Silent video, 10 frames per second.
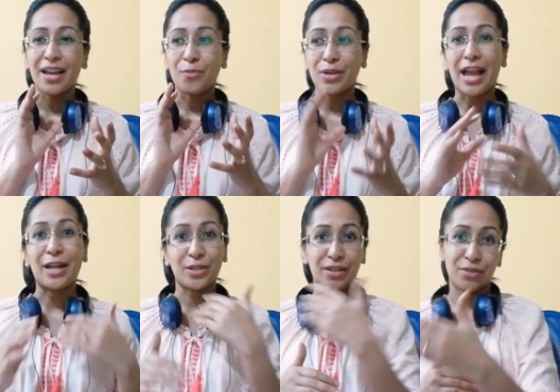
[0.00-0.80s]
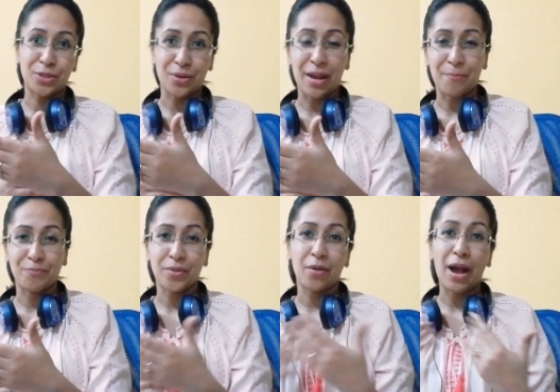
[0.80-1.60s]
we had to give it to him.
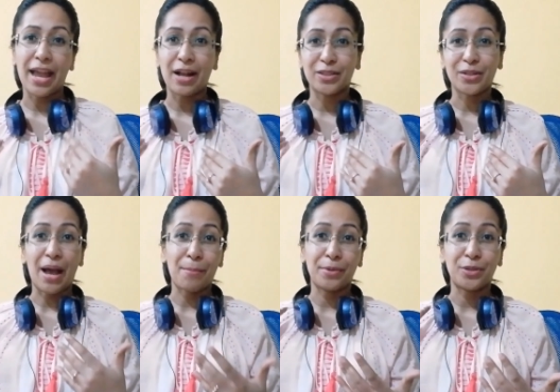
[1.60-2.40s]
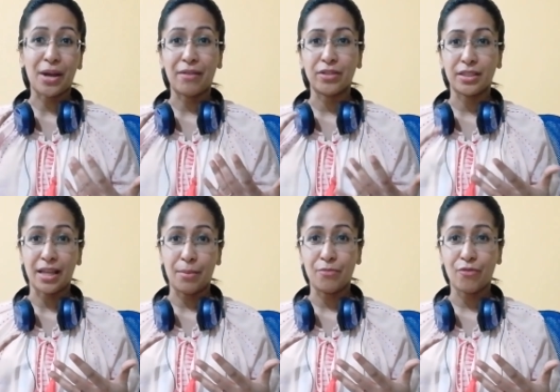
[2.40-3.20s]
Now I also happened to have the
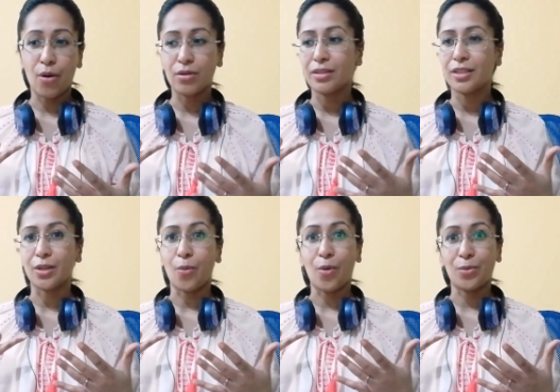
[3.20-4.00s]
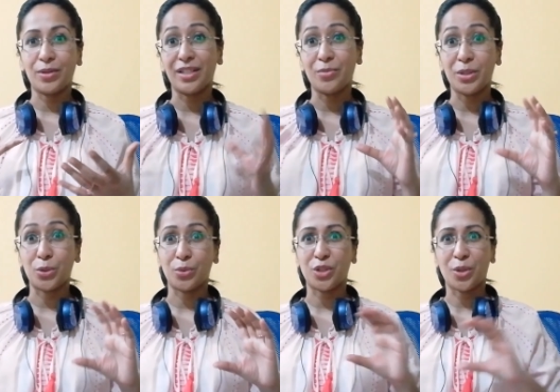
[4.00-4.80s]
same phone, so what we did, we
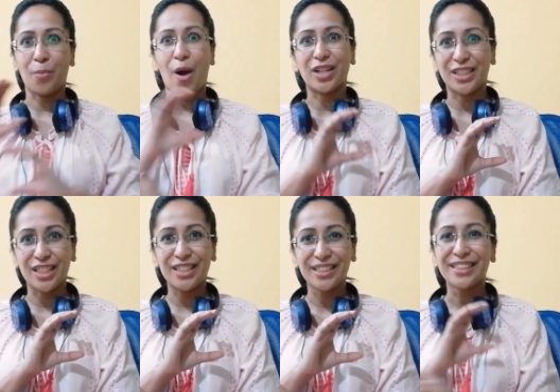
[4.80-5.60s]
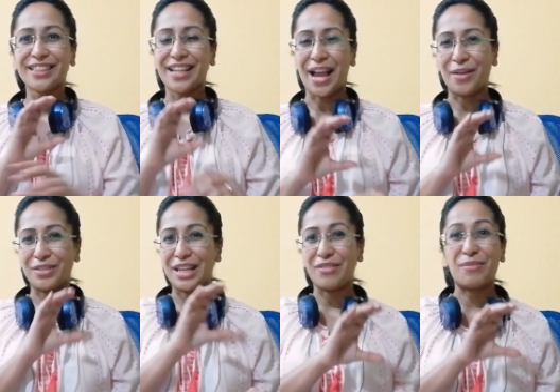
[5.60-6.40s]
switched the boxes and we
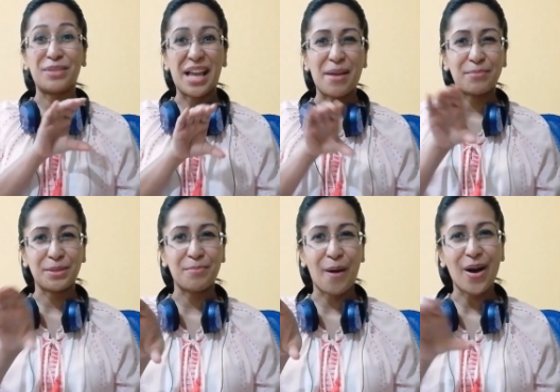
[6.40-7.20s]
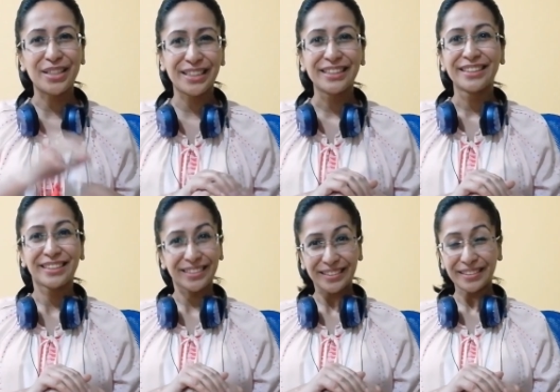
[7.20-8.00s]
gave him the empty box.
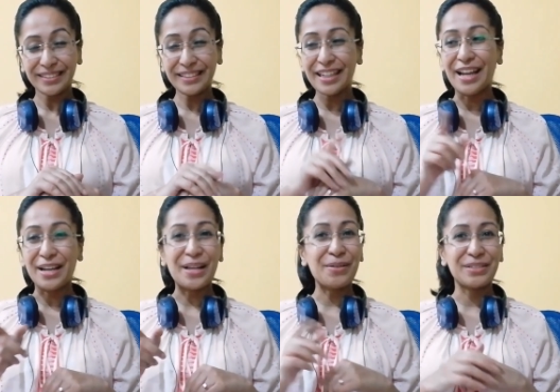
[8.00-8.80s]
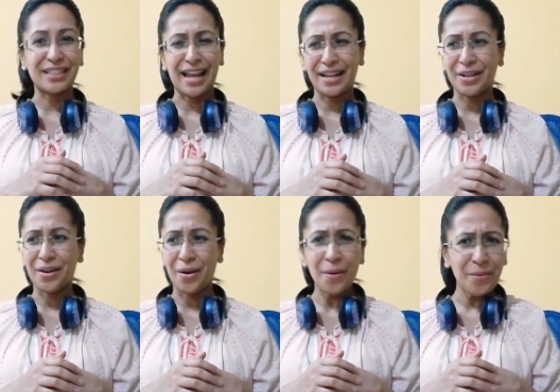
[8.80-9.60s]
And he was like,
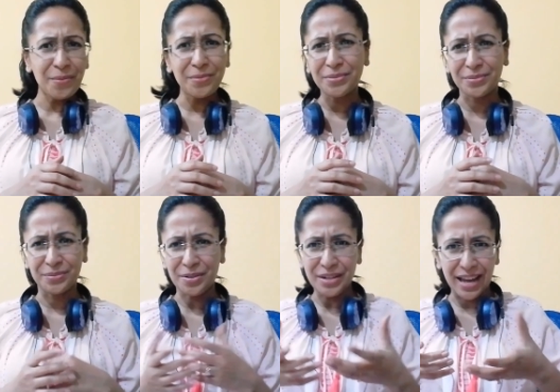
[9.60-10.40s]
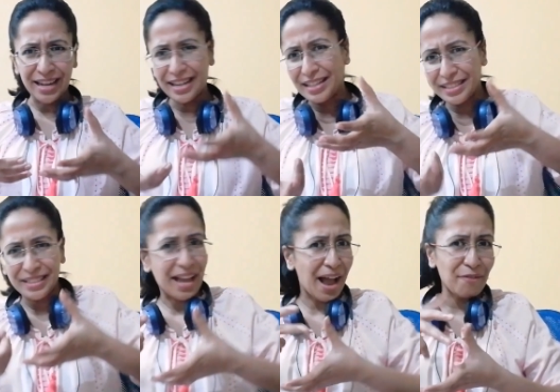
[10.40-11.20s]
oh, okay, let's
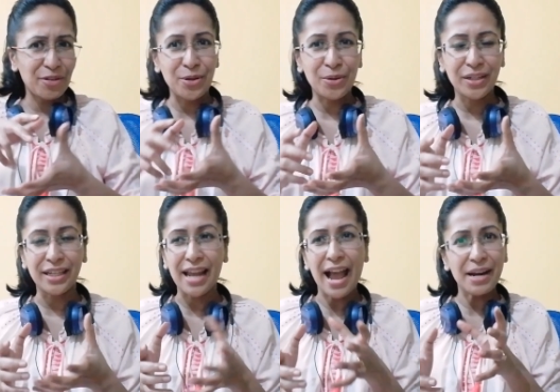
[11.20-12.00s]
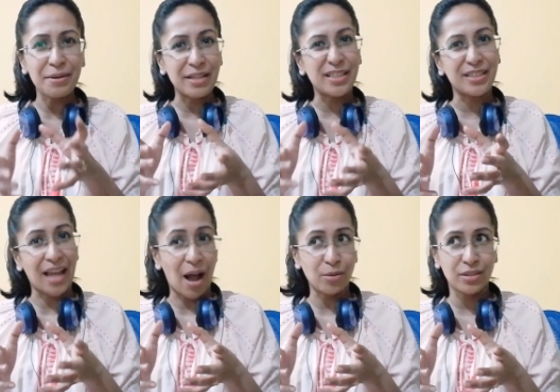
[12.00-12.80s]
have a look. He had his
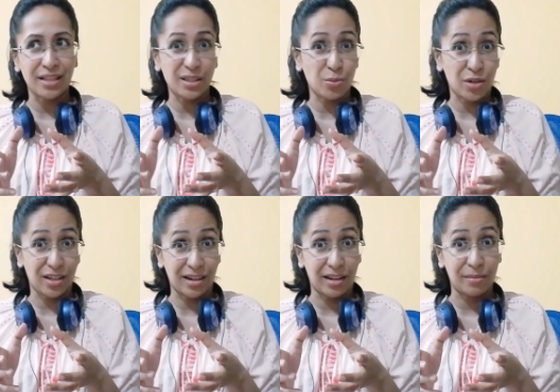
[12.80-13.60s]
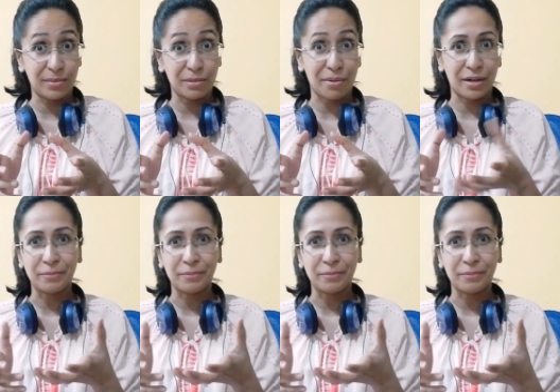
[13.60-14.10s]
doubts, that's what he claims, but